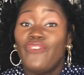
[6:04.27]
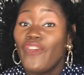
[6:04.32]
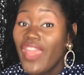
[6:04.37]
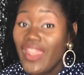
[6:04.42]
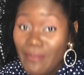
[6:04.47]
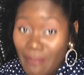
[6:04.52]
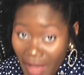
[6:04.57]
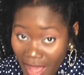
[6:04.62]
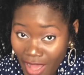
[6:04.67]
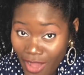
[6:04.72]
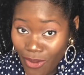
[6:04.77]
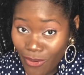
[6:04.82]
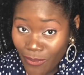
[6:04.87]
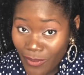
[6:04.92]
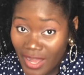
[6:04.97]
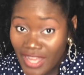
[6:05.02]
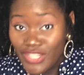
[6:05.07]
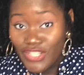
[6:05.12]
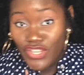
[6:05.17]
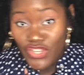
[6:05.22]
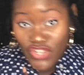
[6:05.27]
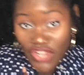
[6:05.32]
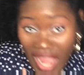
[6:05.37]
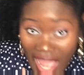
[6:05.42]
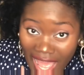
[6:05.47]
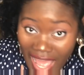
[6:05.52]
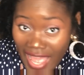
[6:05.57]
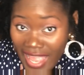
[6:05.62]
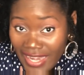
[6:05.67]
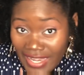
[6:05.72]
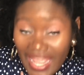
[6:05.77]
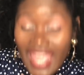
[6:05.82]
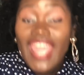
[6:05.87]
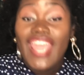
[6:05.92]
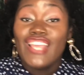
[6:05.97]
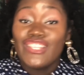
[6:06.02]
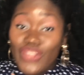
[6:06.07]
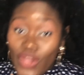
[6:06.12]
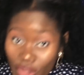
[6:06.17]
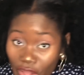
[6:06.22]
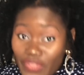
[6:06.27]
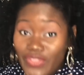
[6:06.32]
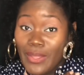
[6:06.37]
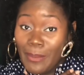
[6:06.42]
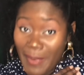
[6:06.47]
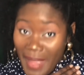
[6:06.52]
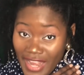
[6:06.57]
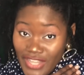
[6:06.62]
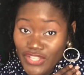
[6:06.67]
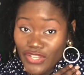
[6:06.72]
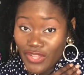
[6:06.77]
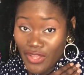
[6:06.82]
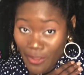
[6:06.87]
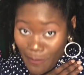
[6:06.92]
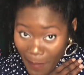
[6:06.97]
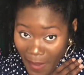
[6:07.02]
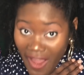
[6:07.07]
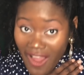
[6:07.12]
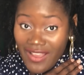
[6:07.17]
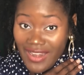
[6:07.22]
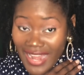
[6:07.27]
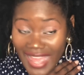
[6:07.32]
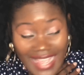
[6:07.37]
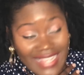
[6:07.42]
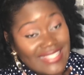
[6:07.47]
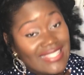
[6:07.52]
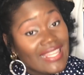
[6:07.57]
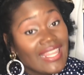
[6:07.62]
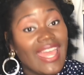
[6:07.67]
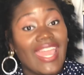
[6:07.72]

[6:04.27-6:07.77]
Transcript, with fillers: Venmo John is on The Bachelor in Paradise.